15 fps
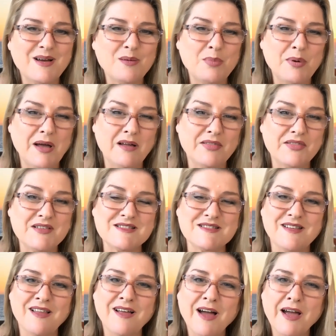about
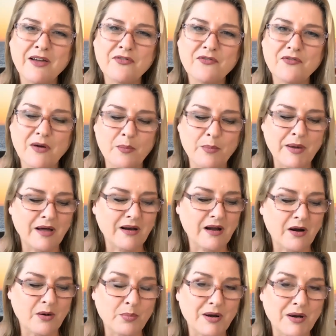this life,
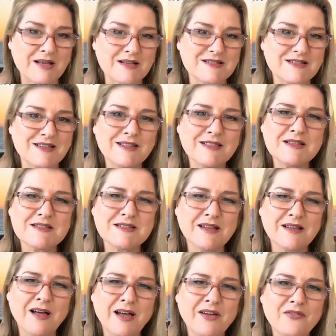about our place in this
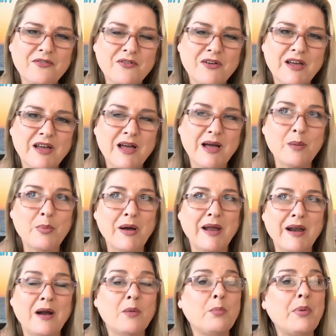life,
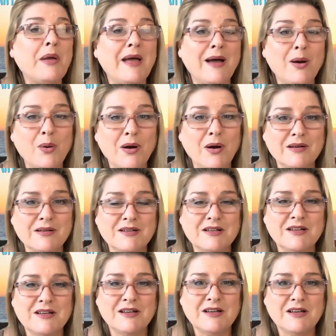about our power.
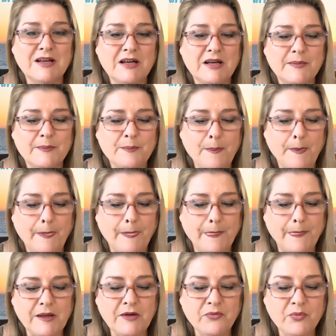
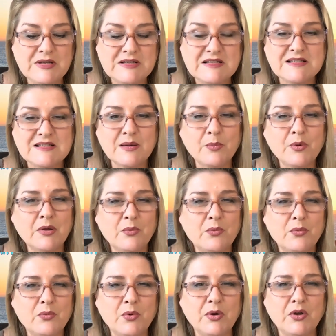If we see
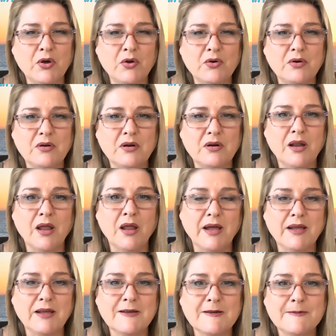something we don't
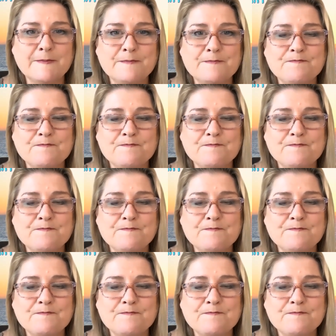like,